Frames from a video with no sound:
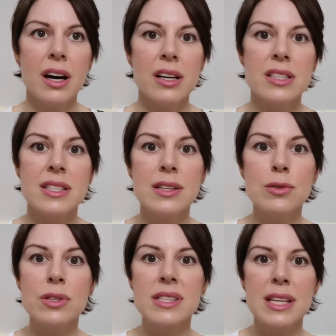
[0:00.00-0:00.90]
I could
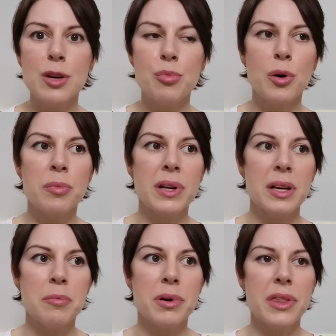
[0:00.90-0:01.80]
still see
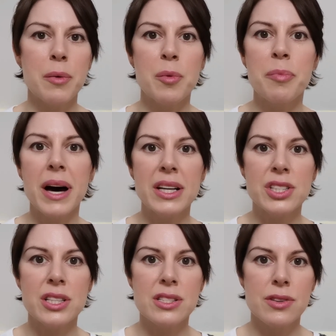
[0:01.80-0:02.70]
properly, but there were
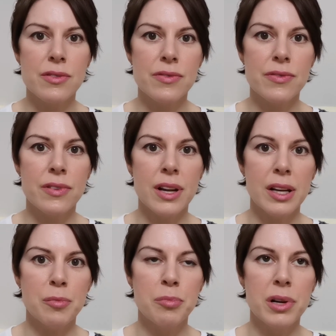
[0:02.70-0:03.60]
patches of
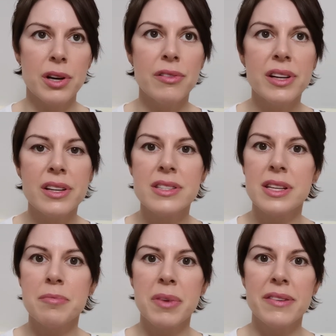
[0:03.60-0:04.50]
like blurriness
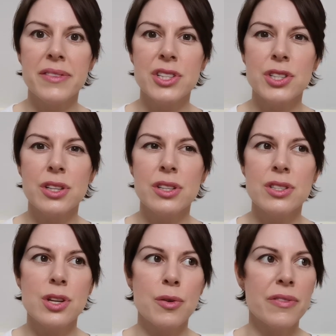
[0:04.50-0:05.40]
in my vision.
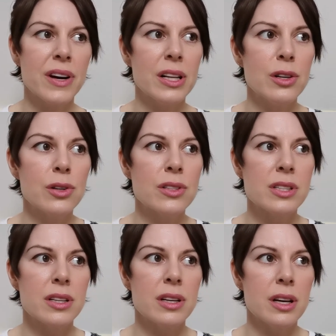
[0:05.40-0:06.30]
So if I
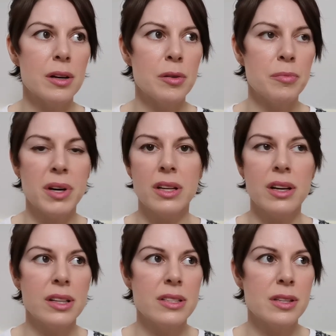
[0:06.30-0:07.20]
looked at um, an
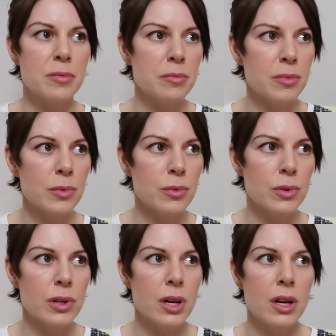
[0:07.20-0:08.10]
item,
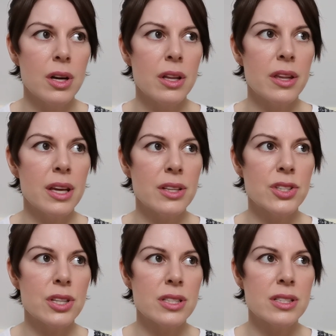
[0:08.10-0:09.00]
it
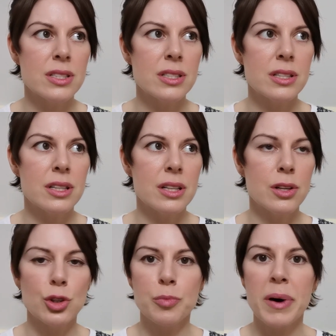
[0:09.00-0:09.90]
just
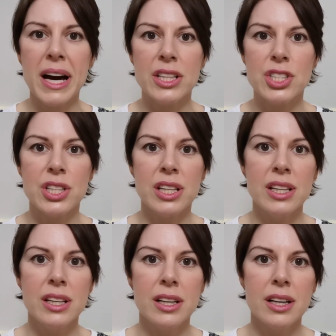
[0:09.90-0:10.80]
looked
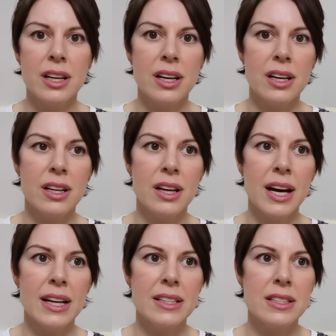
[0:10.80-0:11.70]
patchy. Uh,
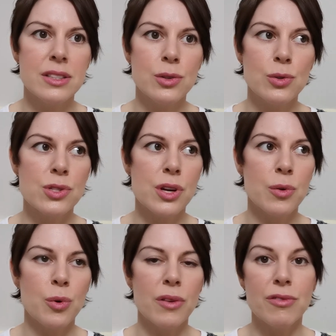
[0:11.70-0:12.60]
and
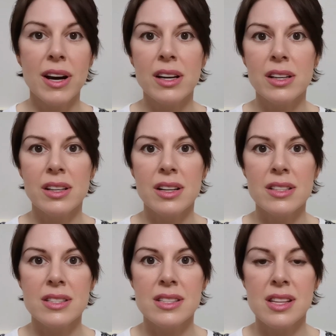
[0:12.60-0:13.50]
also what I
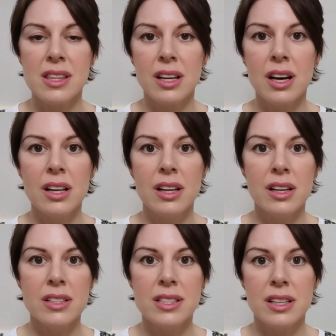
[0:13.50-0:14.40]
recognised is that the
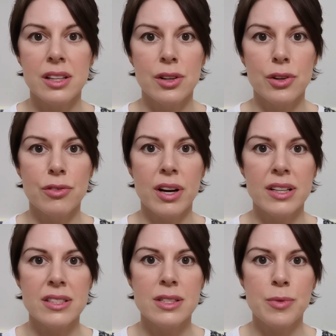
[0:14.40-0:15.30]
colour didn't look
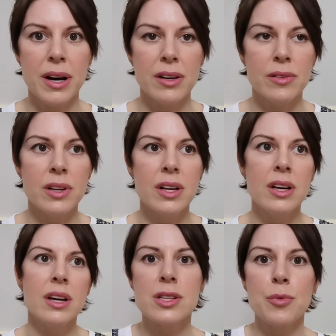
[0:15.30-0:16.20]
right as well.
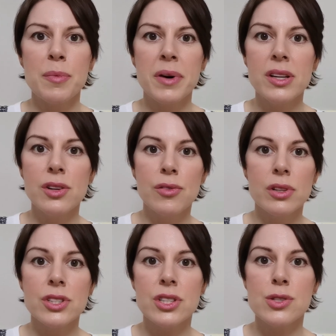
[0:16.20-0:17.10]
So when my
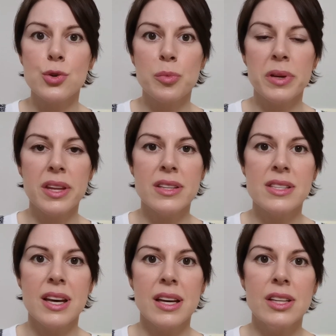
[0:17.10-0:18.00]
neurologist saw me that
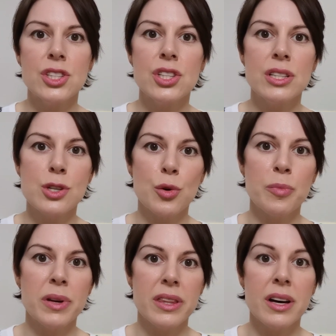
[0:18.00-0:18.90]
day, she
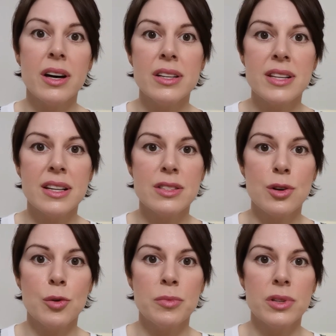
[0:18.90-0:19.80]
told me that I'd had
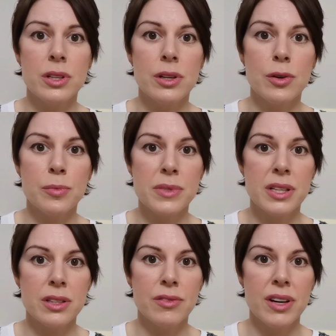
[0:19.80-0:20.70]
op
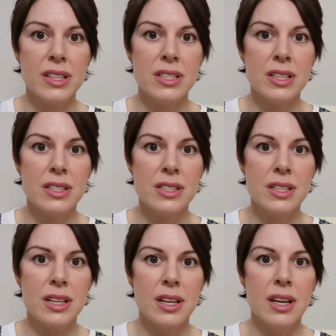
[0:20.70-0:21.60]
optic
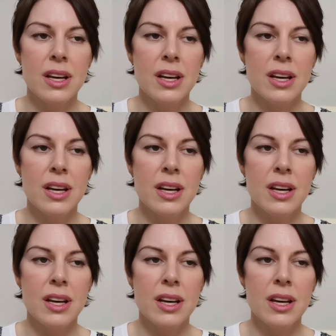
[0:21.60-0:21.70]
neuritis,